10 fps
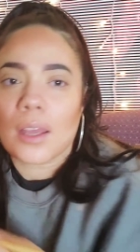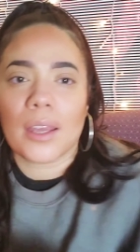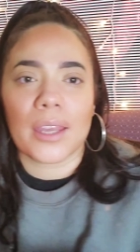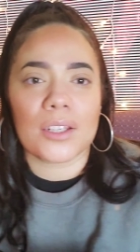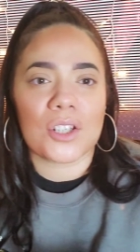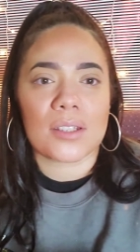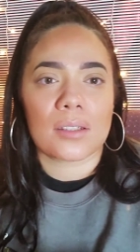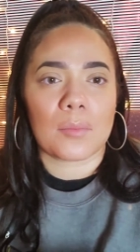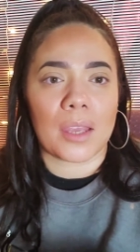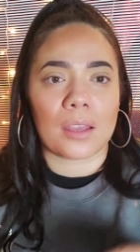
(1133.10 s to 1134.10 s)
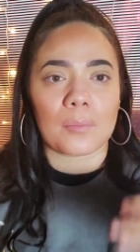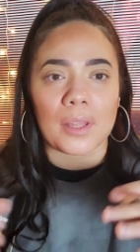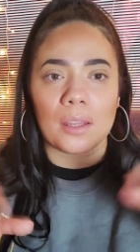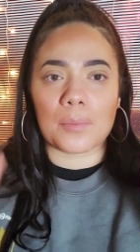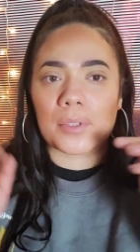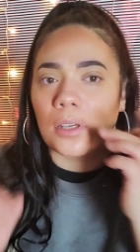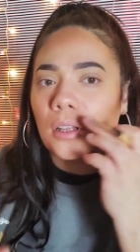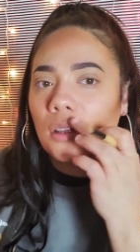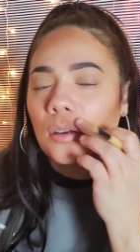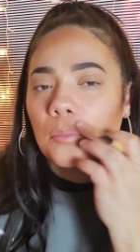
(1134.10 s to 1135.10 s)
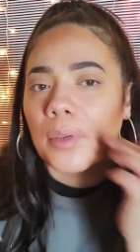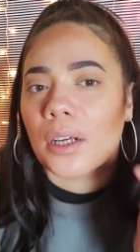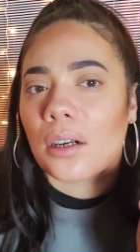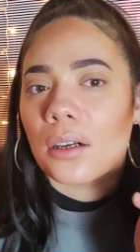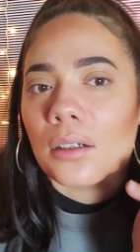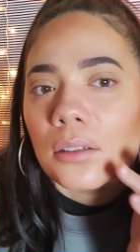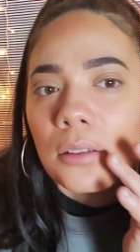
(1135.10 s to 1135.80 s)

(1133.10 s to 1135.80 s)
Again, just to make my lips look a little bigger.